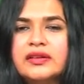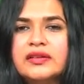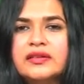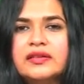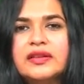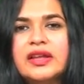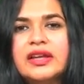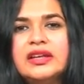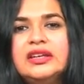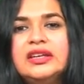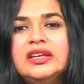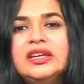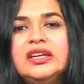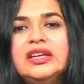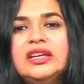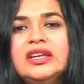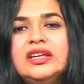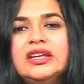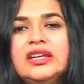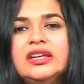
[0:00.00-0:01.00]
the
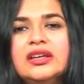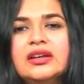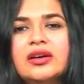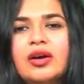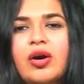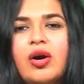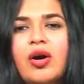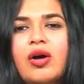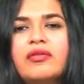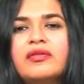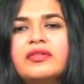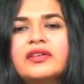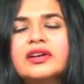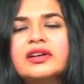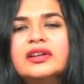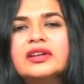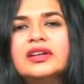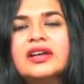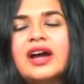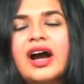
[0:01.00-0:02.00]
knee of
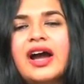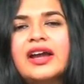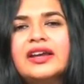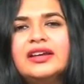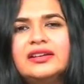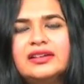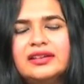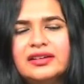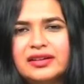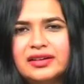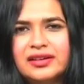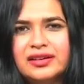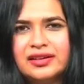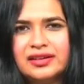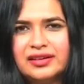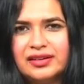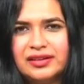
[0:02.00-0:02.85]
an idol.